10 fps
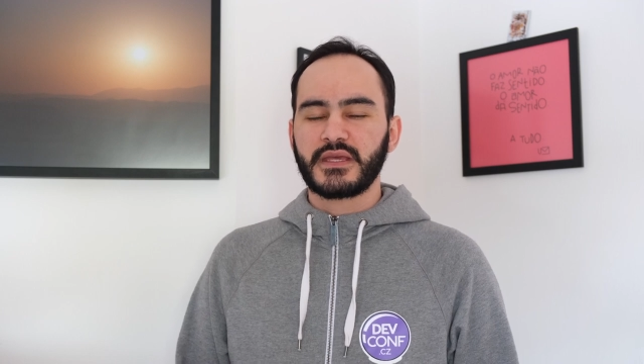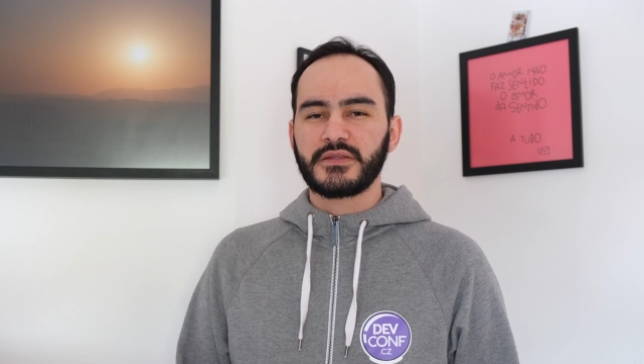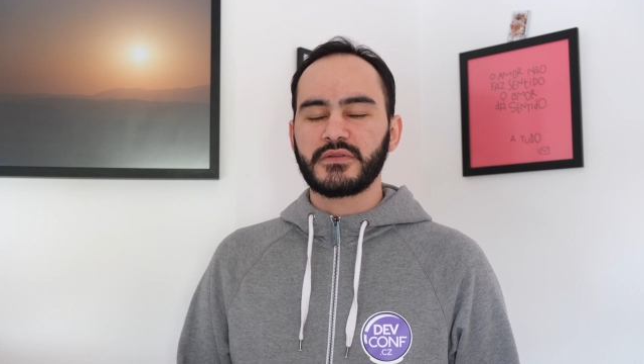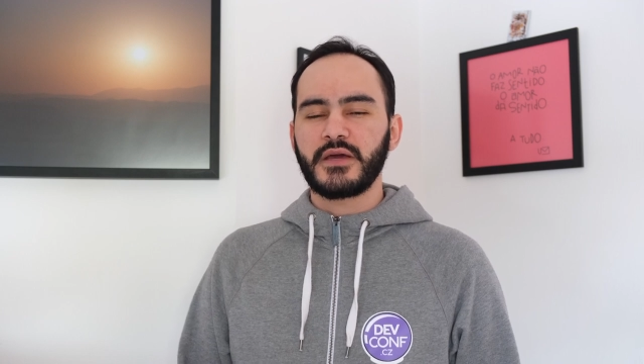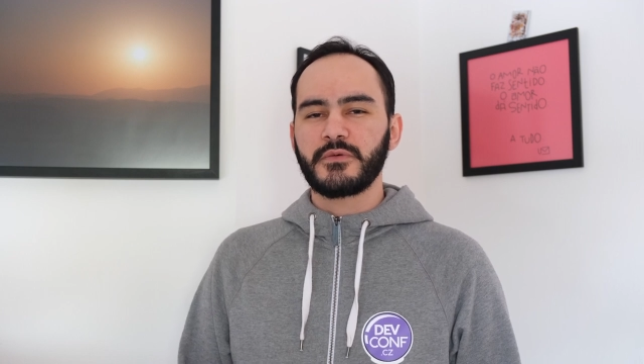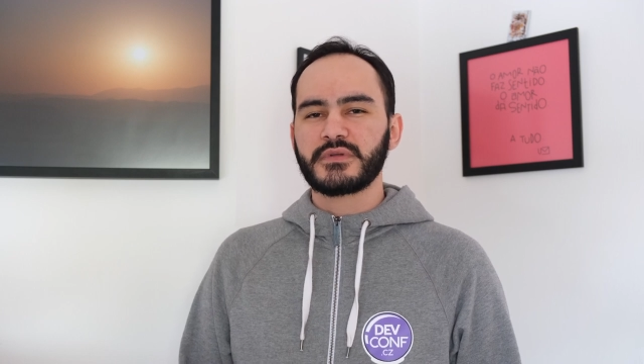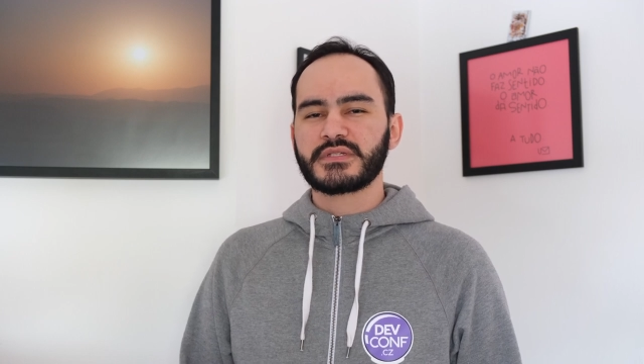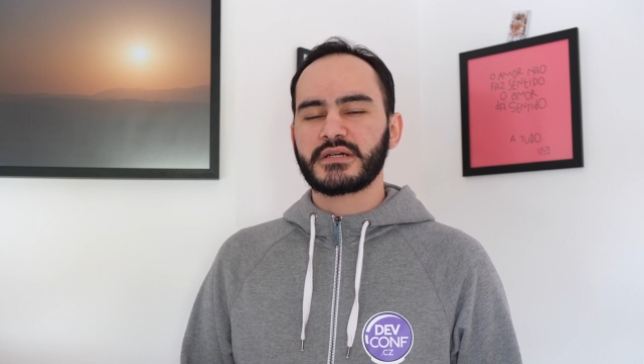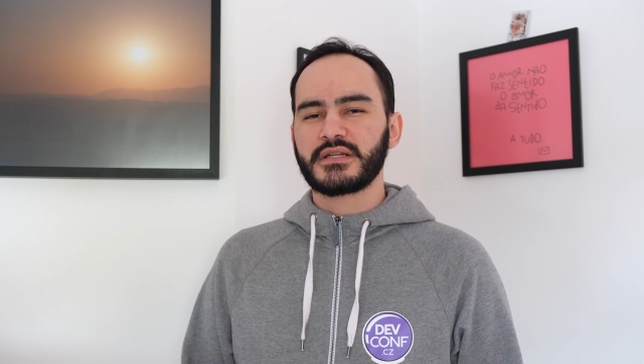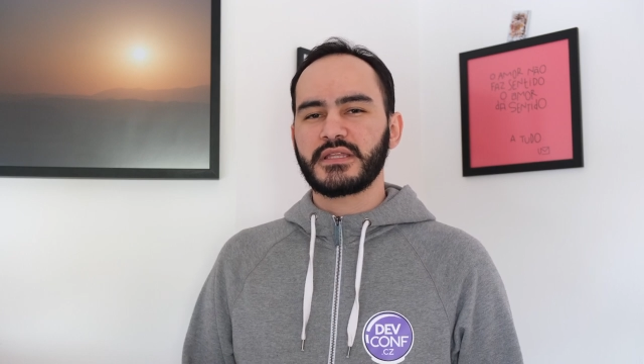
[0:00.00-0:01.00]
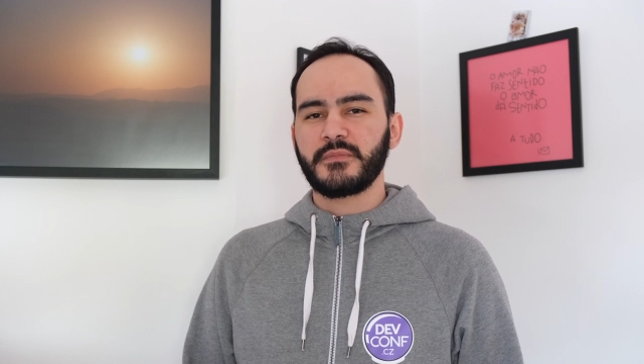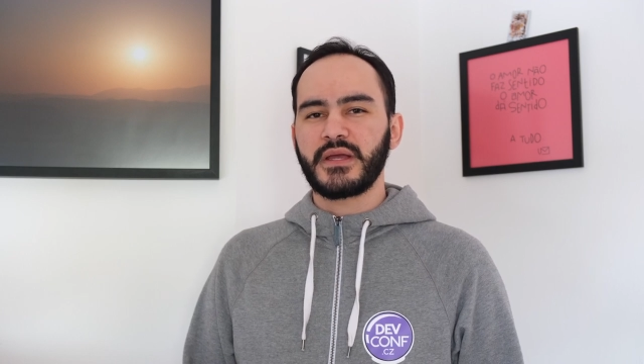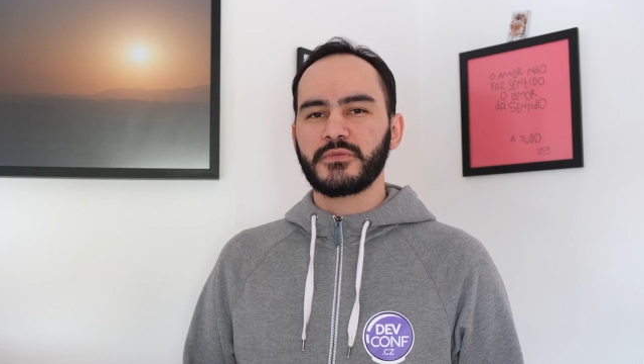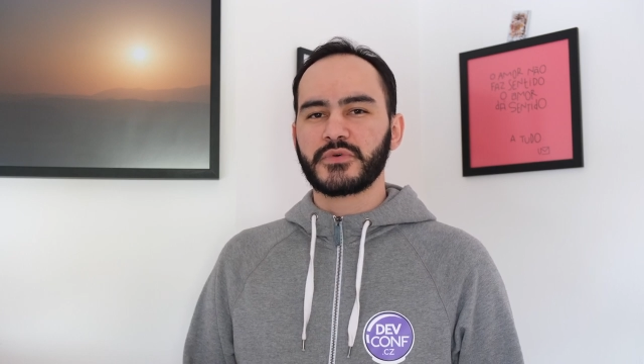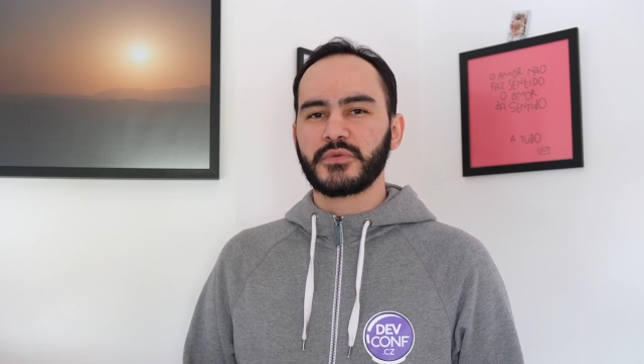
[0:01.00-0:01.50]
Today we will start in the
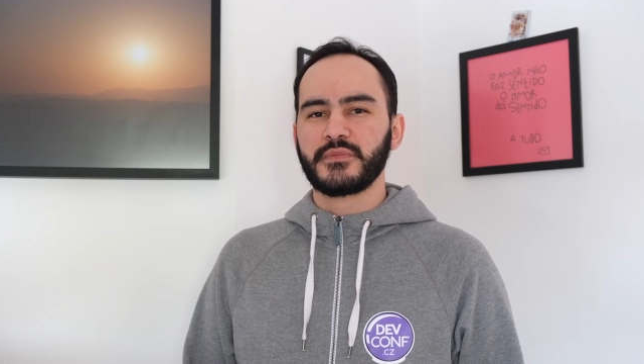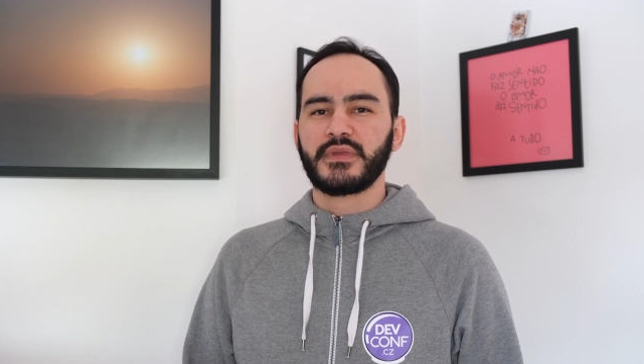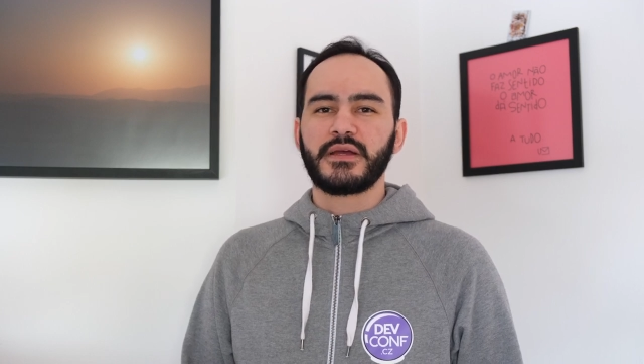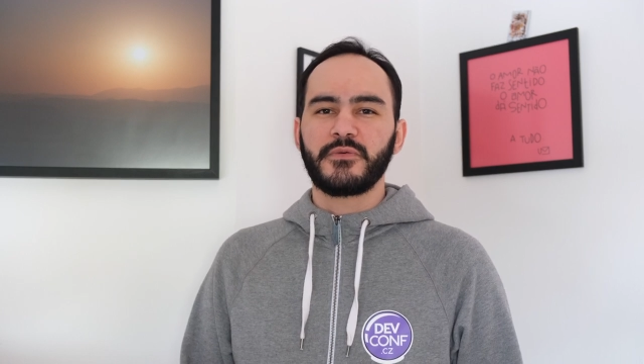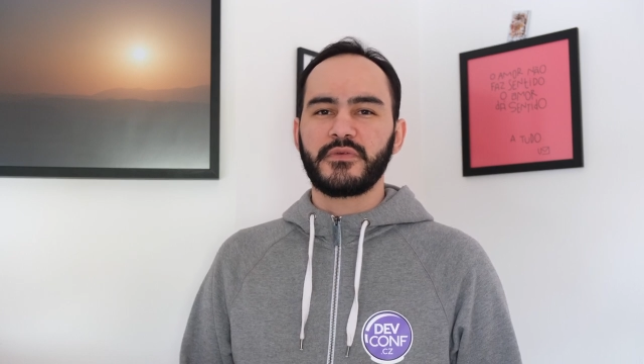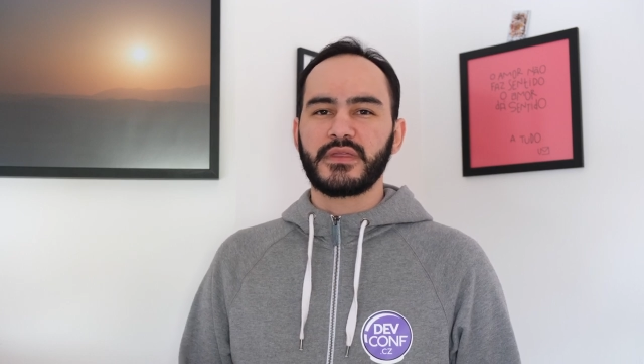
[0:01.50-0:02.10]
main room with